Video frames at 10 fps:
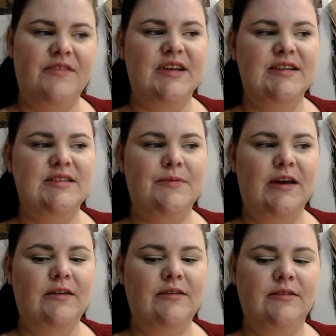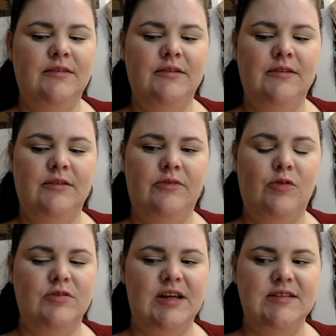away, 4
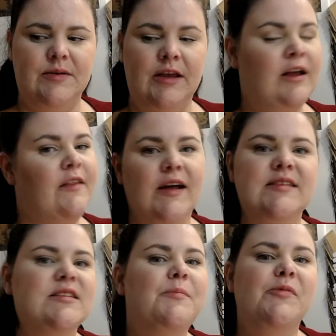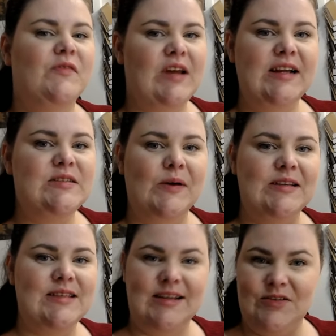days away, that's a number of days away, so
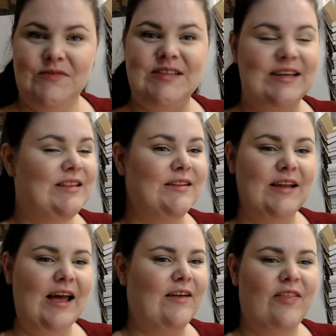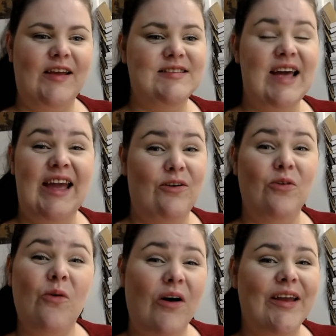that's obviously, things heal
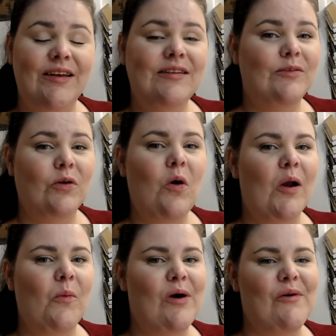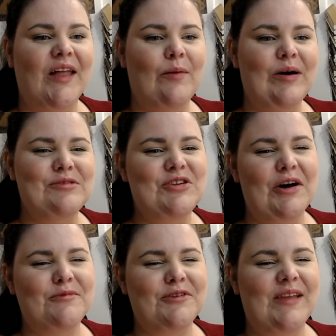quite well in that amount of time,
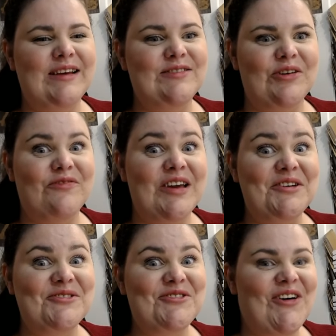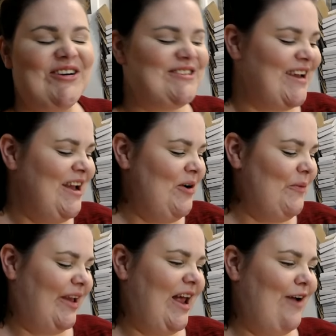don't they? So fingers crossed we
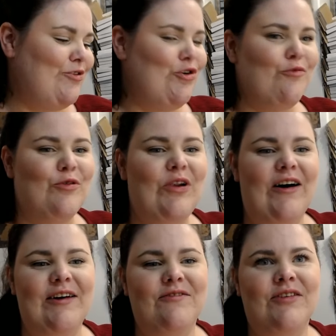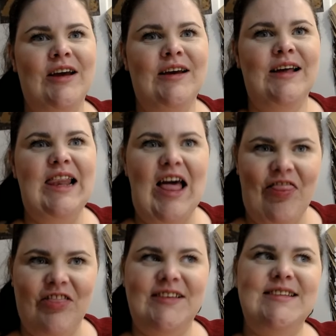can have a normal live
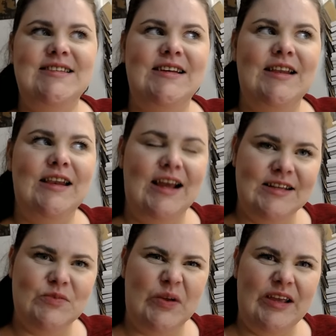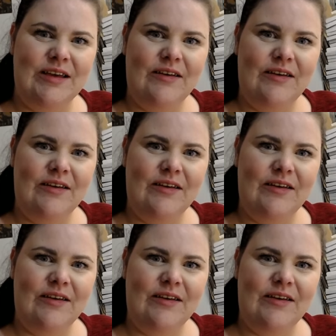lengths next week.